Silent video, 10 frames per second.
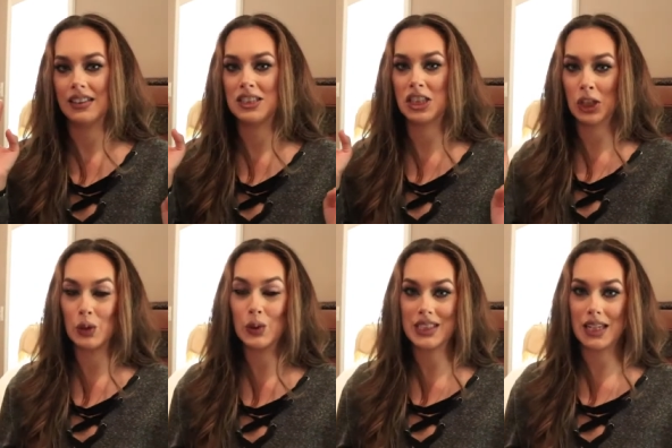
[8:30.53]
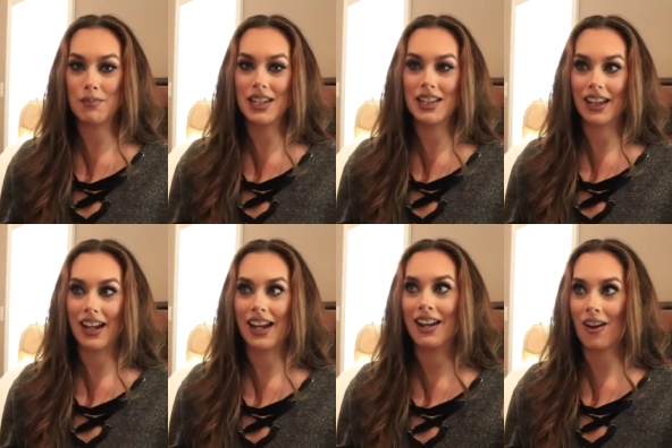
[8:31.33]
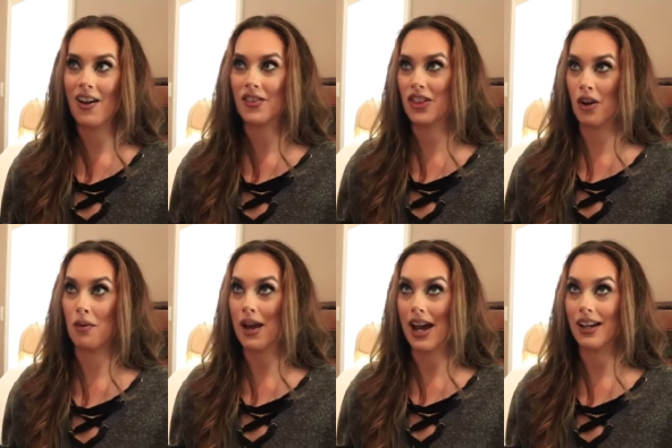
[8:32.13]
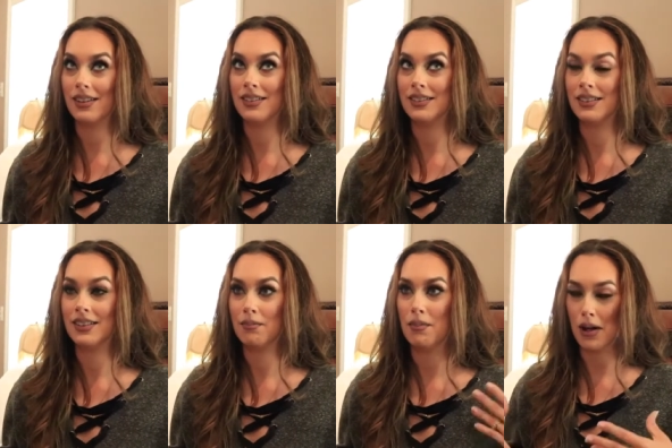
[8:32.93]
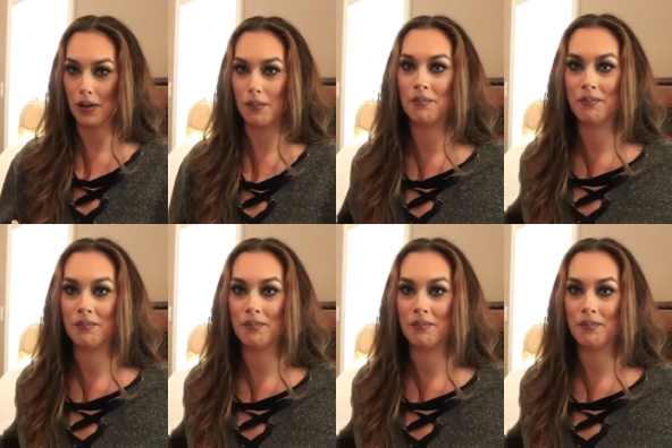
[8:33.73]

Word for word: too skimpy. Like, I cannot have a thong back bottom.